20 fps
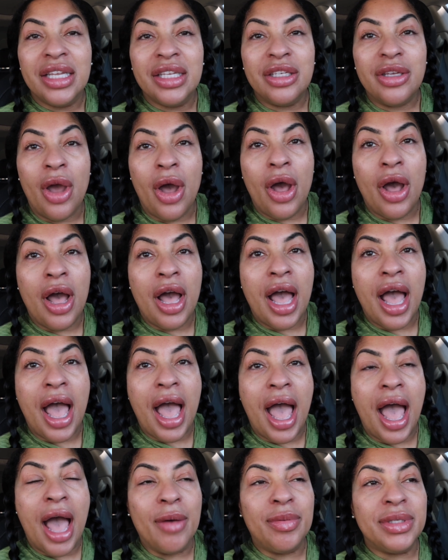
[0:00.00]
Y'all,
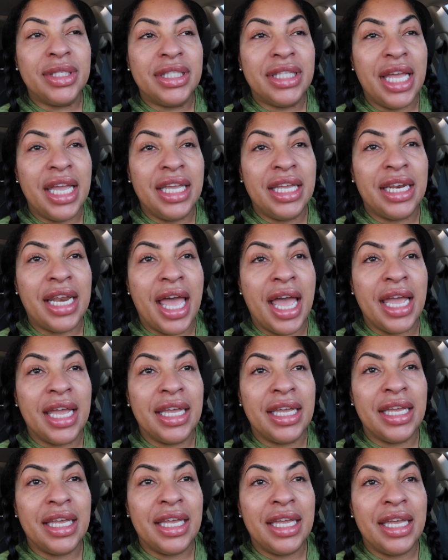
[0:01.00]
I was thinking, like,
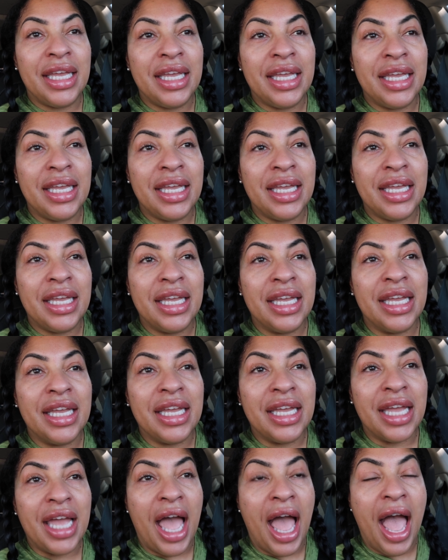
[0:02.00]

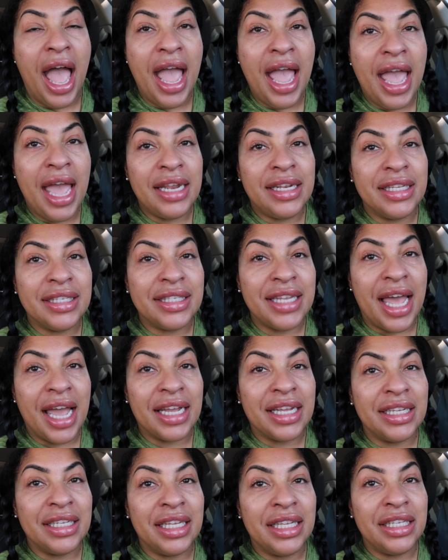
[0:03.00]
I had this
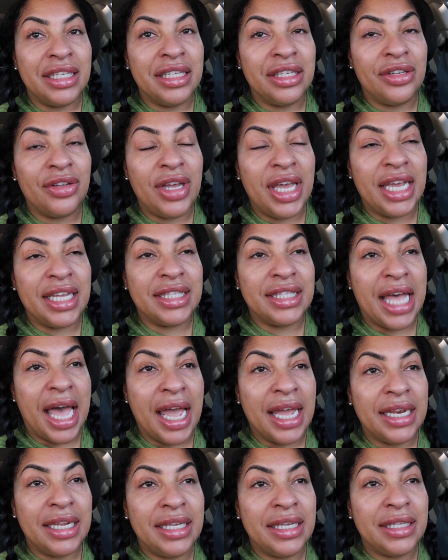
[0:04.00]
like a little
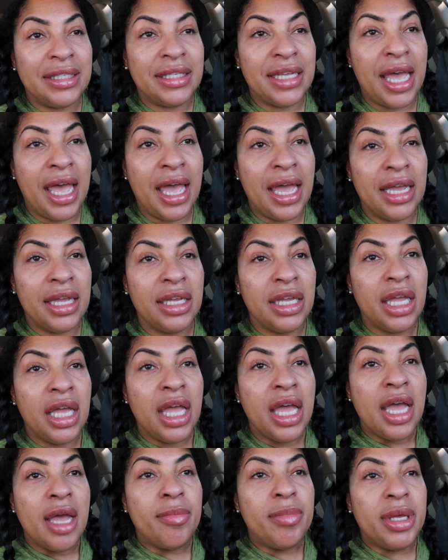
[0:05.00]
anxiety attack,
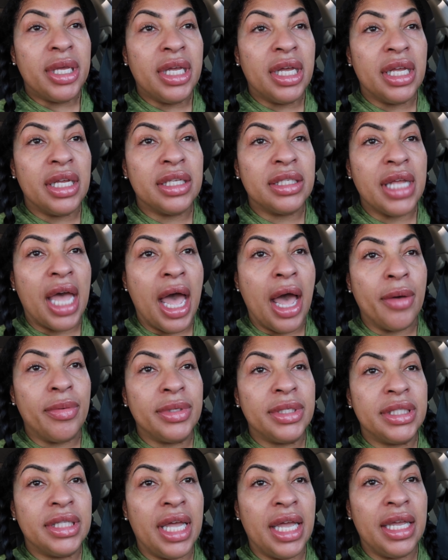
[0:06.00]
because I
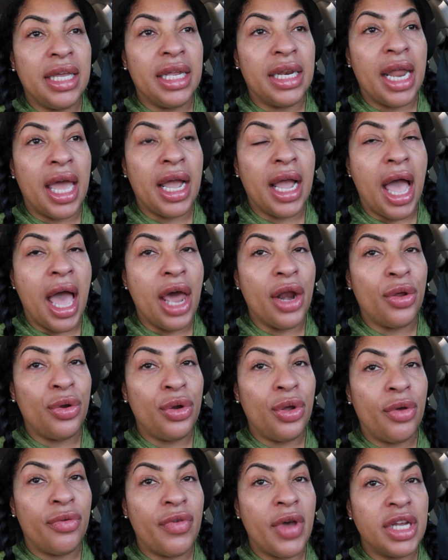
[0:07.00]
was thinking, like, I don't
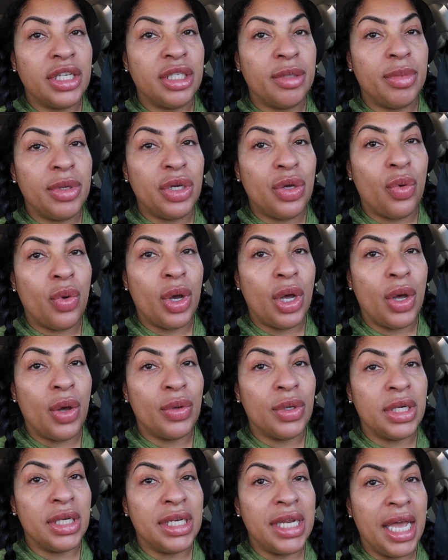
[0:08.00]
know if I should be going
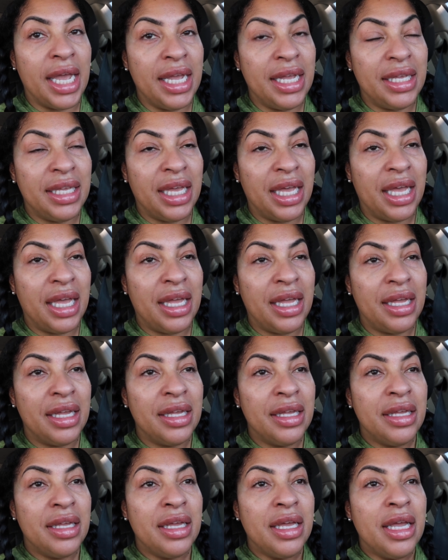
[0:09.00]
on a date yet,
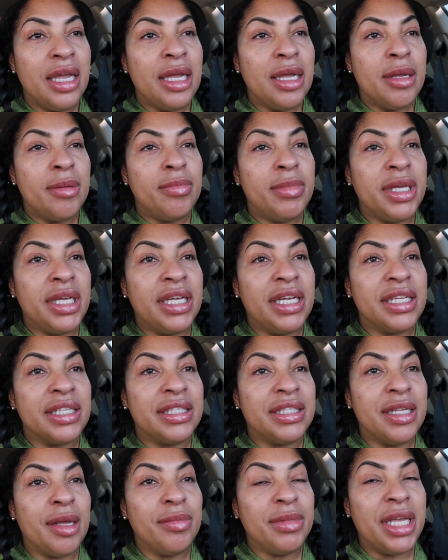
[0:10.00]
because
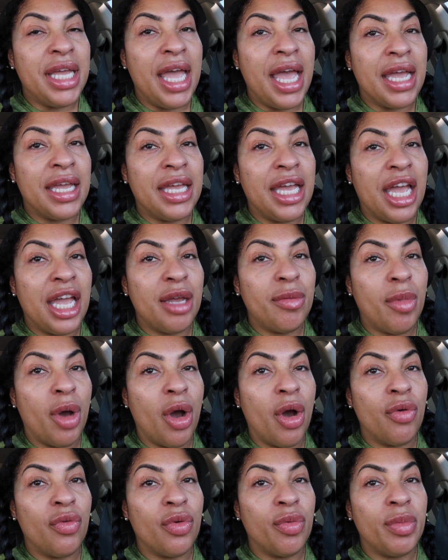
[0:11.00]
something had came
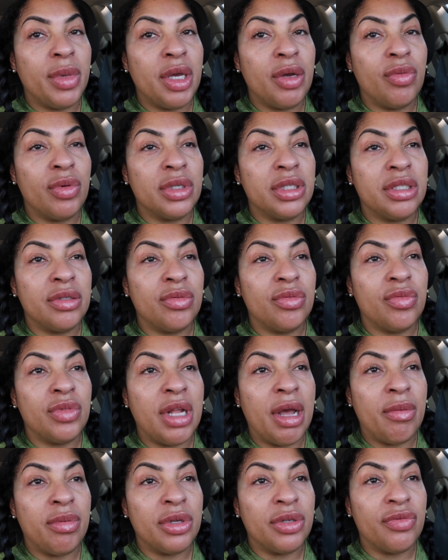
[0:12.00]
over me
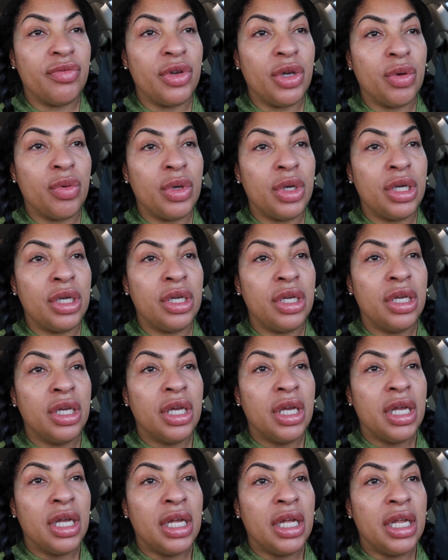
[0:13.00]
that was very
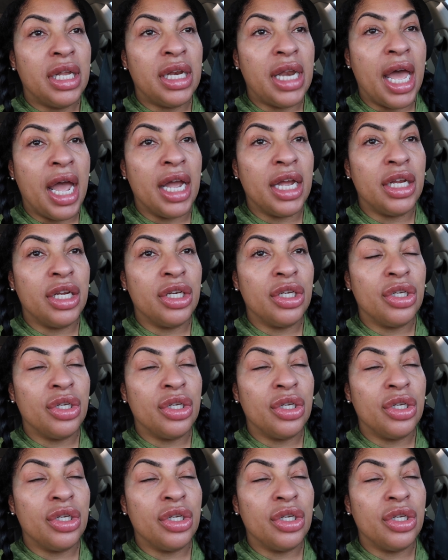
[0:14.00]
like